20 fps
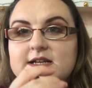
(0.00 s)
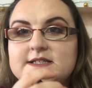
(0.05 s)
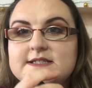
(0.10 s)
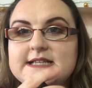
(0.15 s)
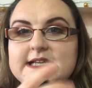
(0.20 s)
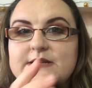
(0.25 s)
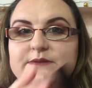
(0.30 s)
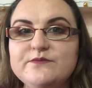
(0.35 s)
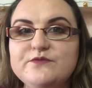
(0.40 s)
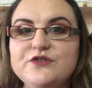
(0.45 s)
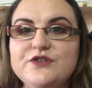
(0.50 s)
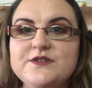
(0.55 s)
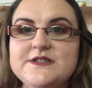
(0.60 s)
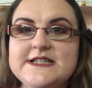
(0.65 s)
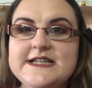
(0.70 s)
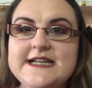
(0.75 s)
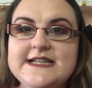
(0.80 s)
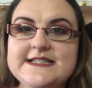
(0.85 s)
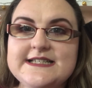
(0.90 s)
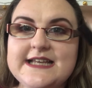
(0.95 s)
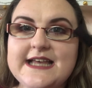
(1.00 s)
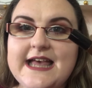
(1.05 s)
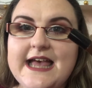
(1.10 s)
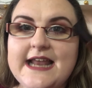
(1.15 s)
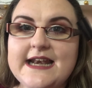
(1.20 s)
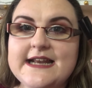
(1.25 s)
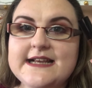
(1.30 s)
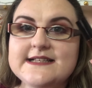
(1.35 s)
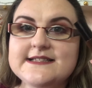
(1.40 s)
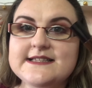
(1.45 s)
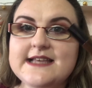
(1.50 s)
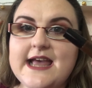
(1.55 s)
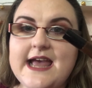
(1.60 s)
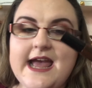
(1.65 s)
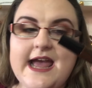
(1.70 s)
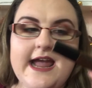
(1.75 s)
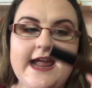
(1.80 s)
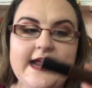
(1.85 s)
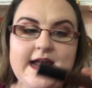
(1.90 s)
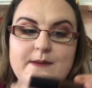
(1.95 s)
Deep Rooted, and it's
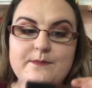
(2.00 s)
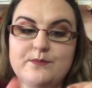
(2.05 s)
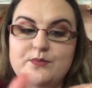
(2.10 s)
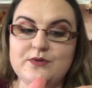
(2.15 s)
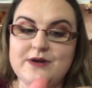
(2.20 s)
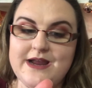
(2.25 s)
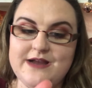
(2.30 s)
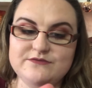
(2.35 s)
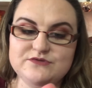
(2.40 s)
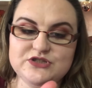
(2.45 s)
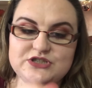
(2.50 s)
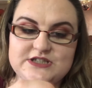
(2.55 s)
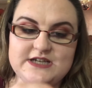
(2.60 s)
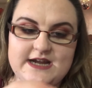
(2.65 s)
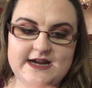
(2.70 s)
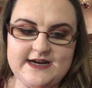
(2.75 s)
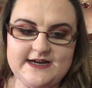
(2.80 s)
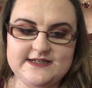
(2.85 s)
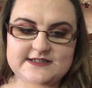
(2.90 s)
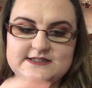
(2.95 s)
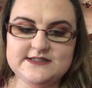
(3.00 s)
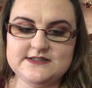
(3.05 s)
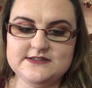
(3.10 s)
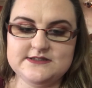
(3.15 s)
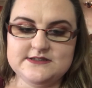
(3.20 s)
a brown shade.